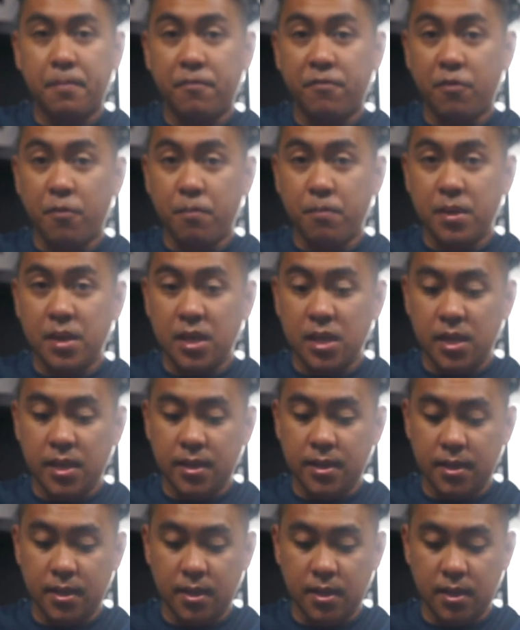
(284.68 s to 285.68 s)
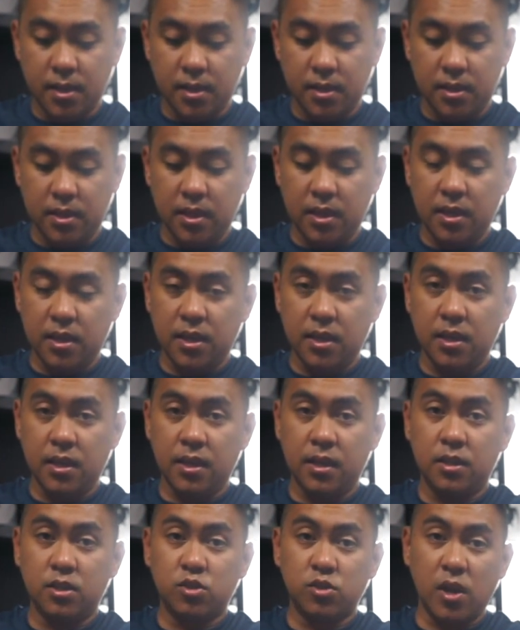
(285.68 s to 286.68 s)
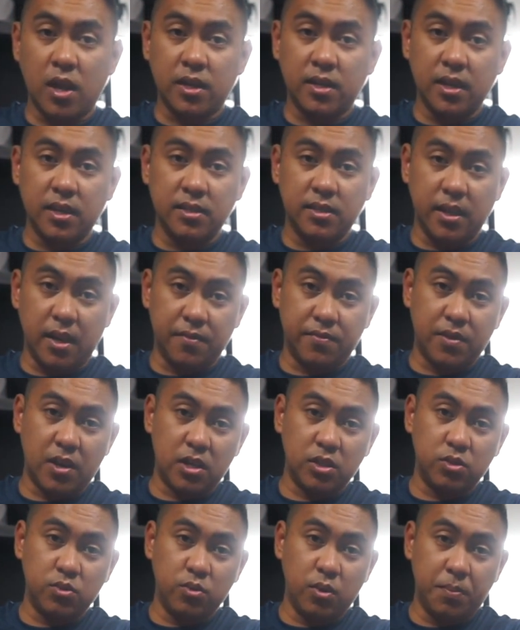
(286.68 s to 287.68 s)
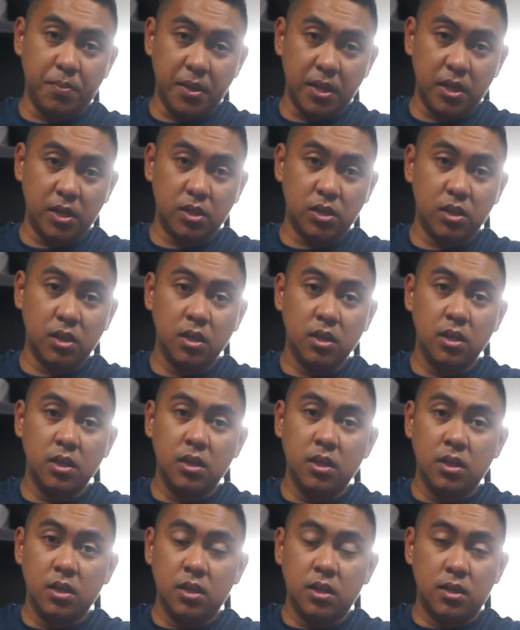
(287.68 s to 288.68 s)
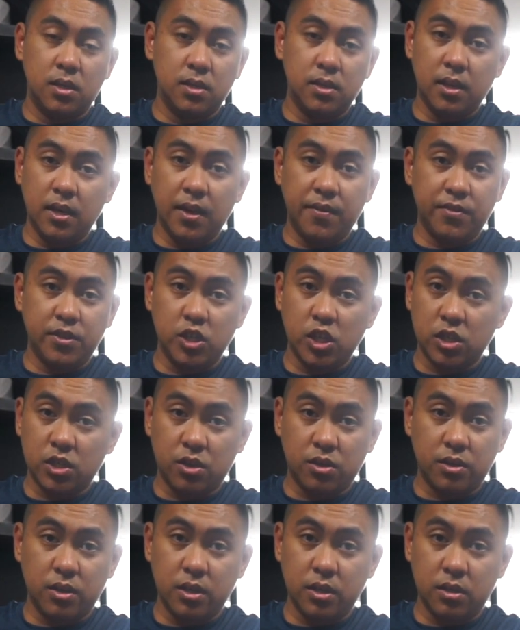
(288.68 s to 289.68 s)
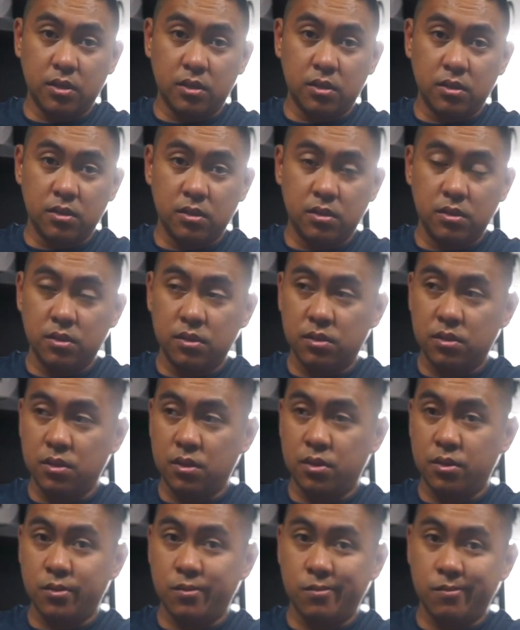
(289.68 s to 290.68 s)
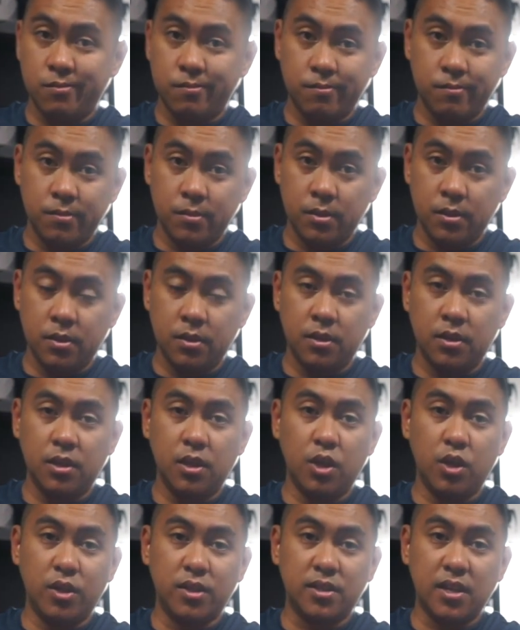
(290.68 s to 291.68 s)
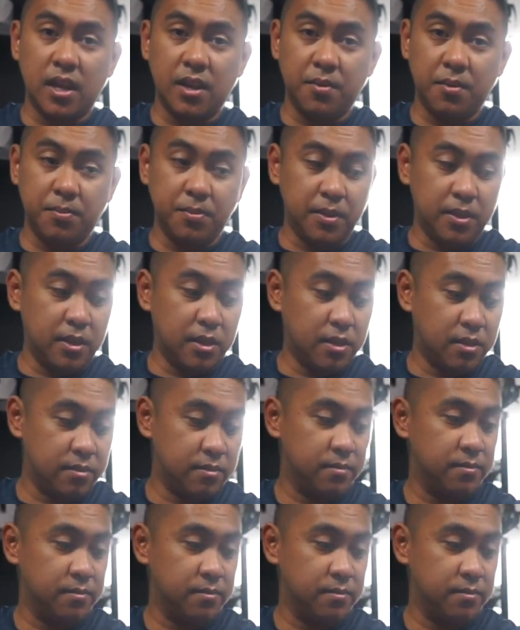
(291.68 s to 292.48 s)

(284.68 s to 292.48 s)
For me, the track days that I've gone to up here, they never checked our gear. So, you know, it's kind of up in the air.